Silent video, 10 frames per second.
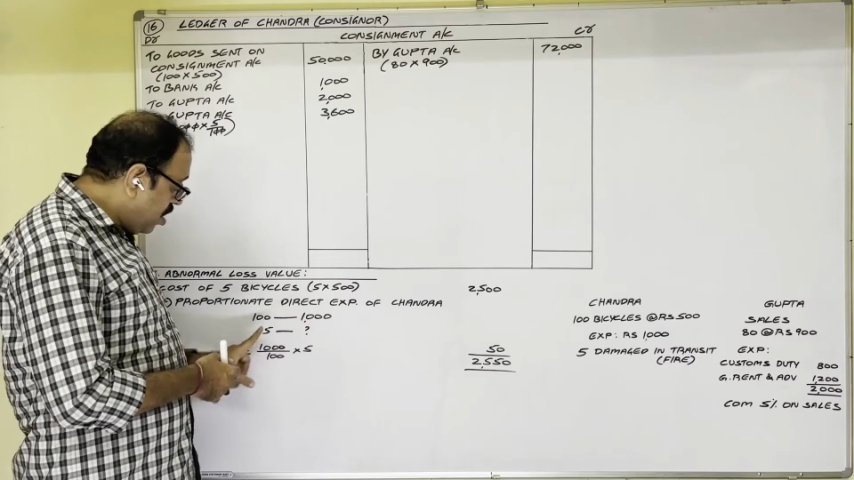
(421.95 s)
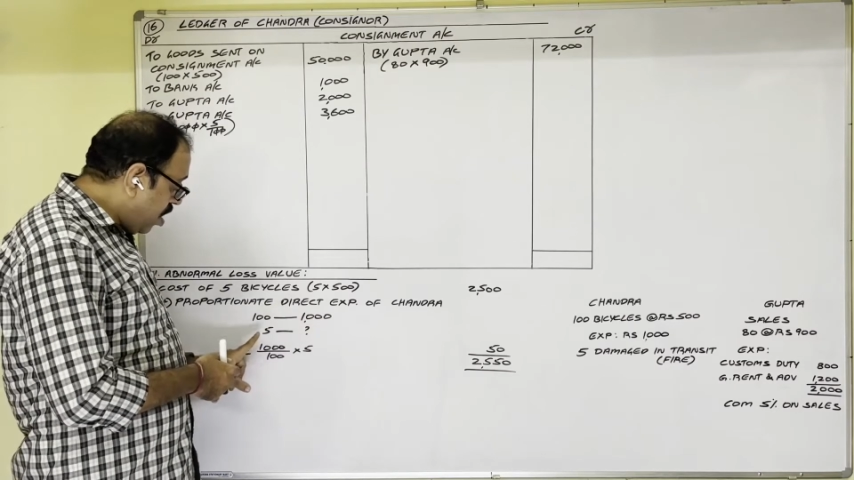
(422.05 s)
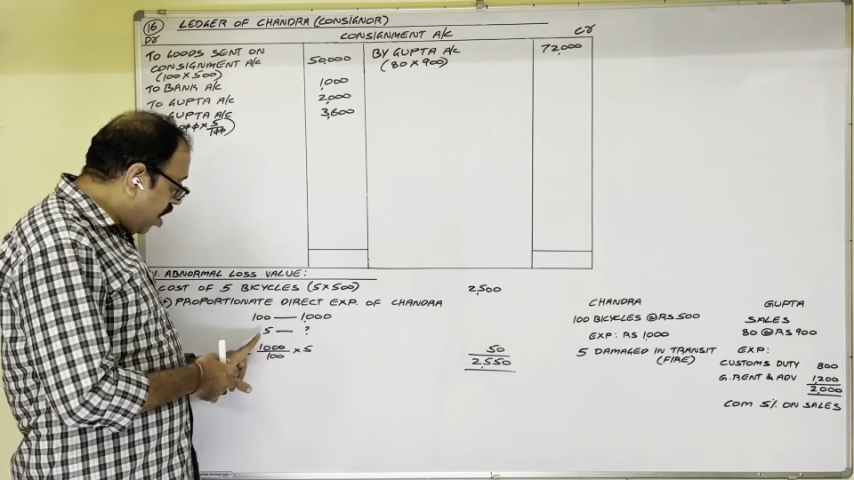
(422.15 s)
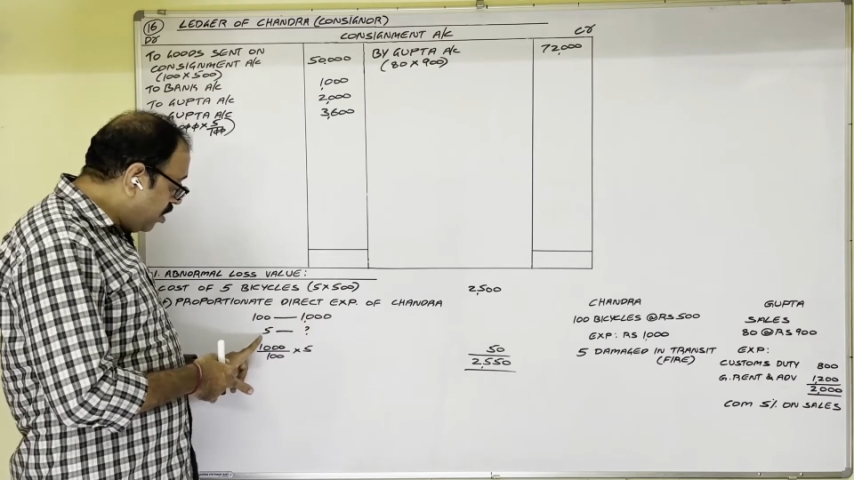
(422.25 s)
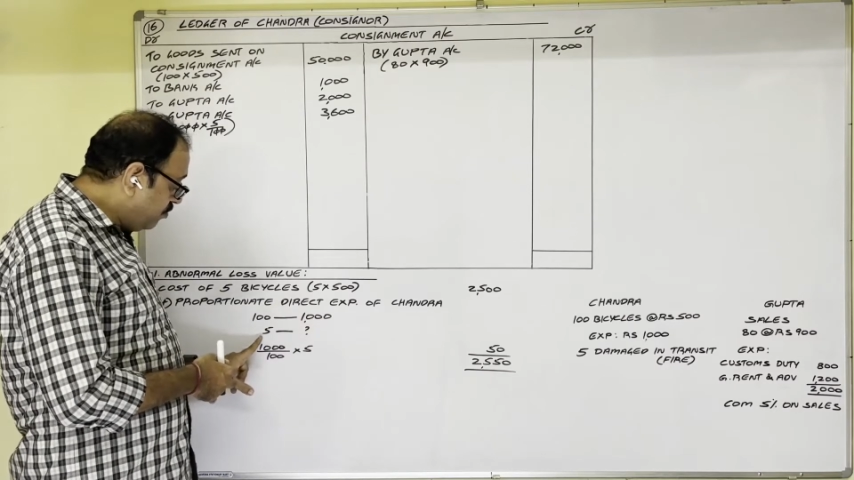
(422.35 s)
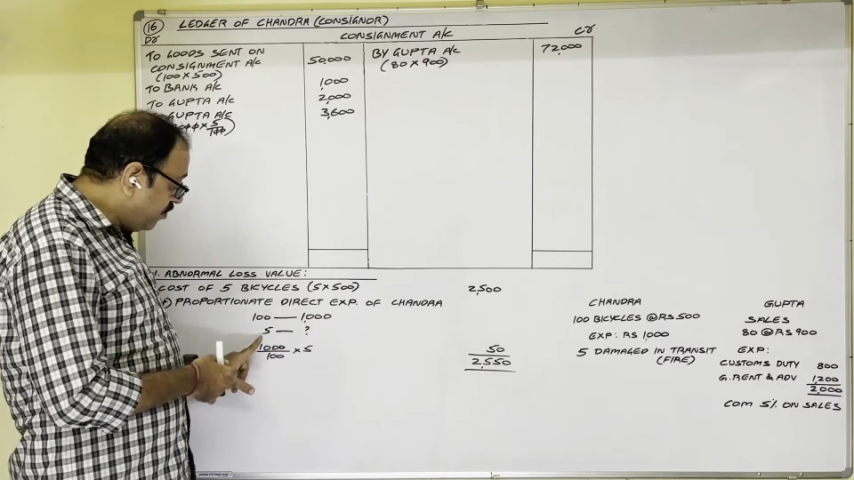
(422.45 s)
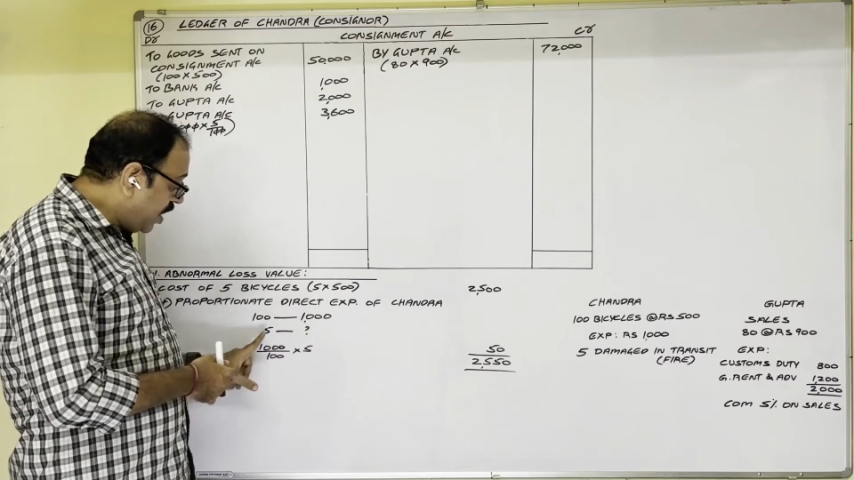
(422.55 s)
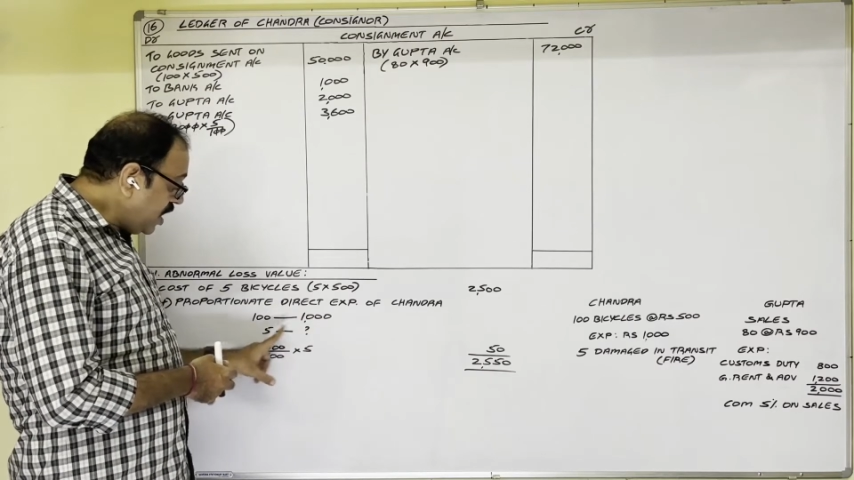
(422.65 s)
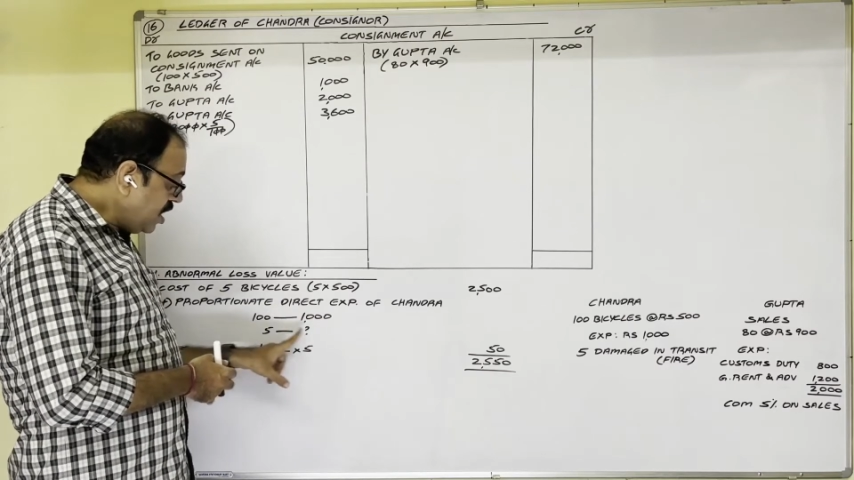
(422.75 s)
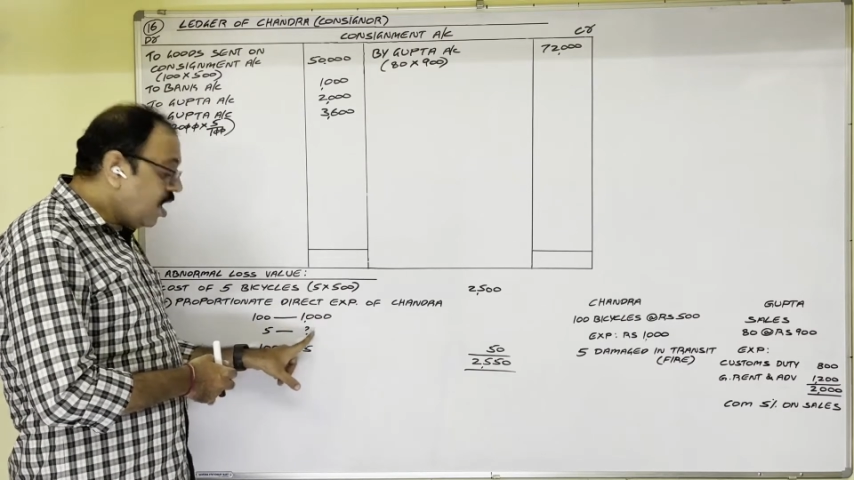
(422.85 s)
on
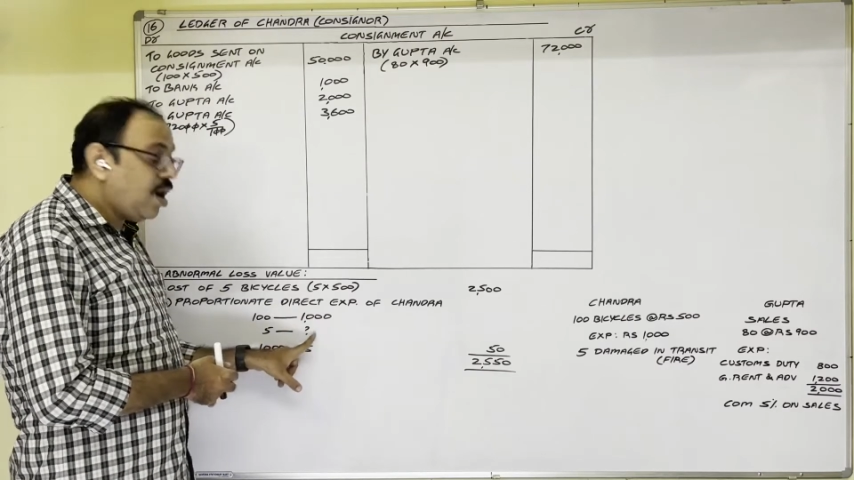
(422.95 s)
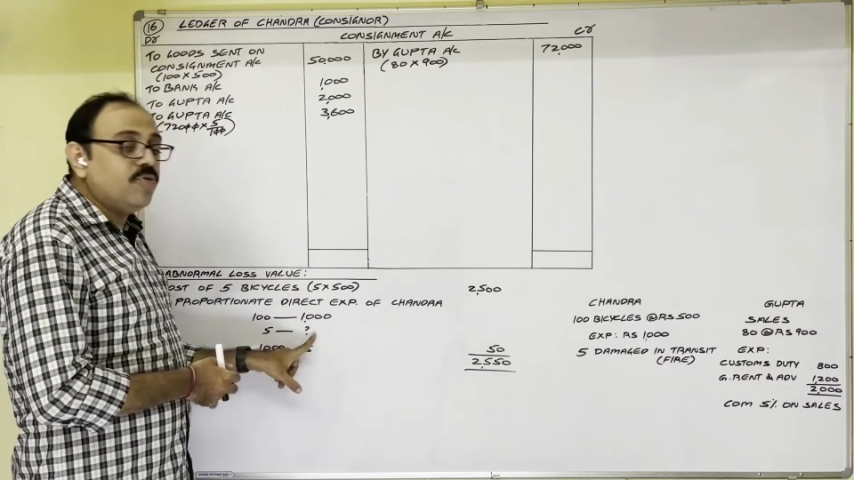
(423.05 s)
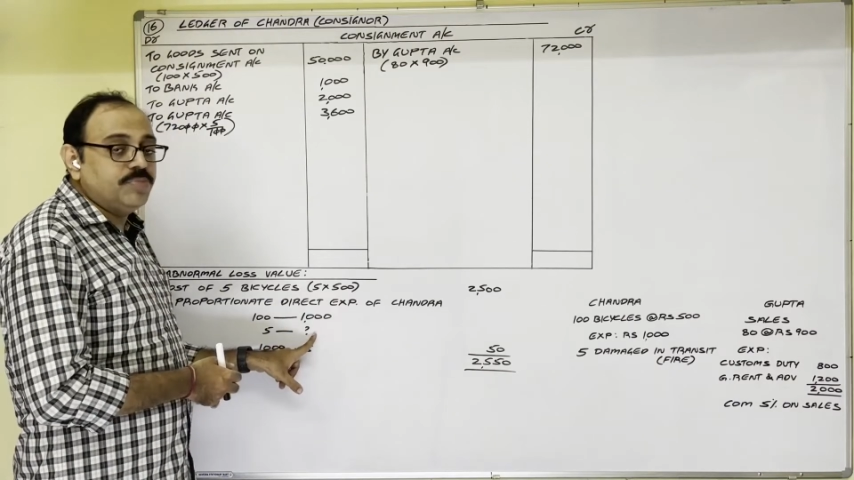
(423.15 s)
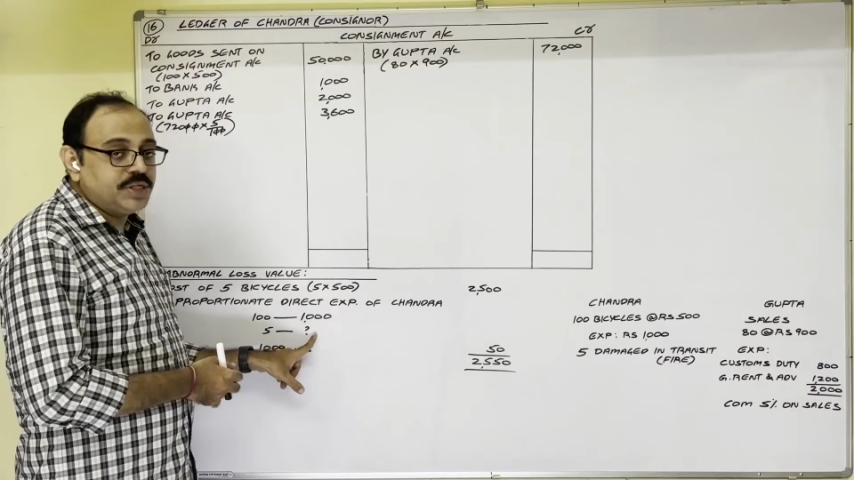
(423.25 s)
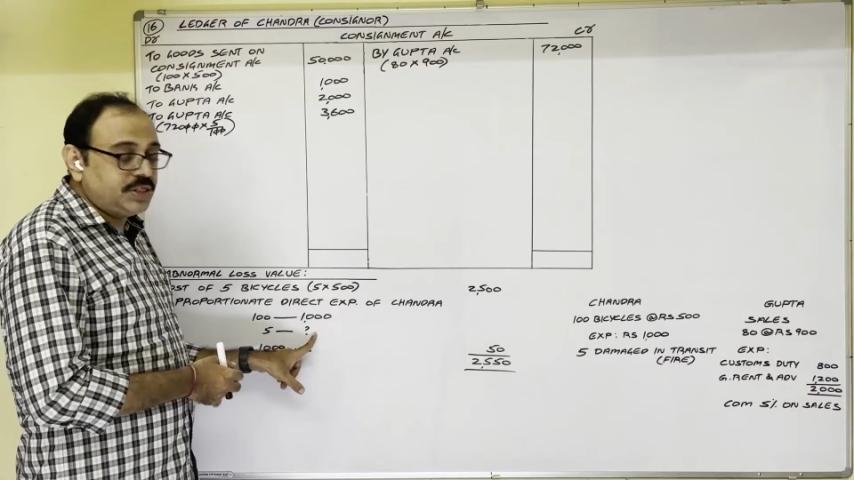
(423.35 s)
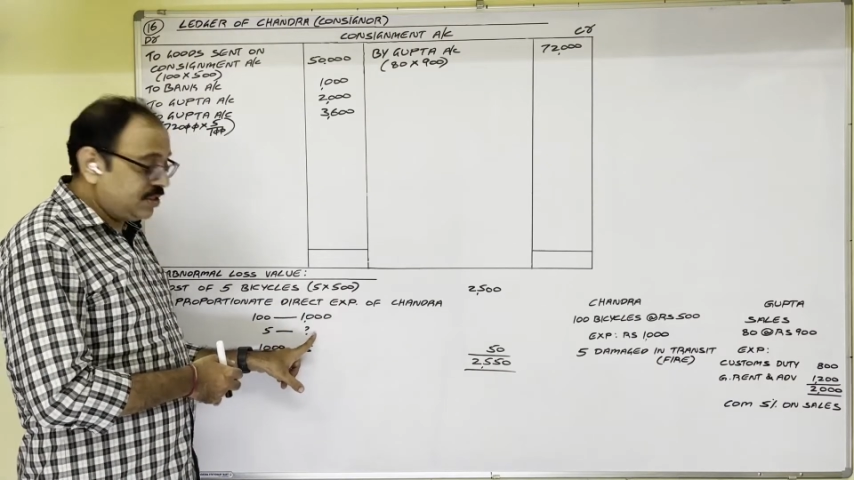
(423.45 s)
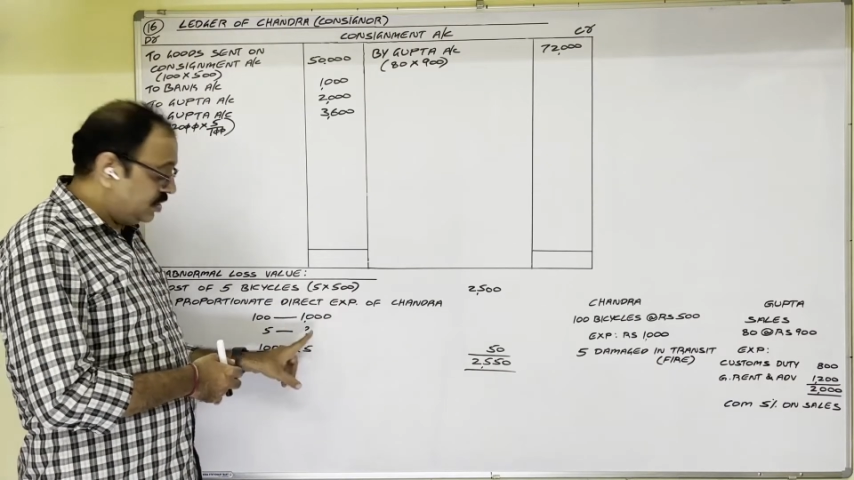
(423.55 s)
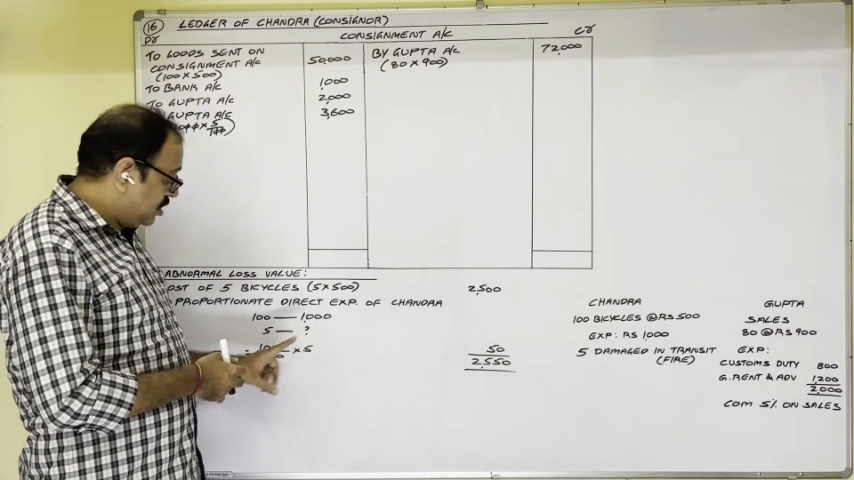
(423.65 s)
5, how much?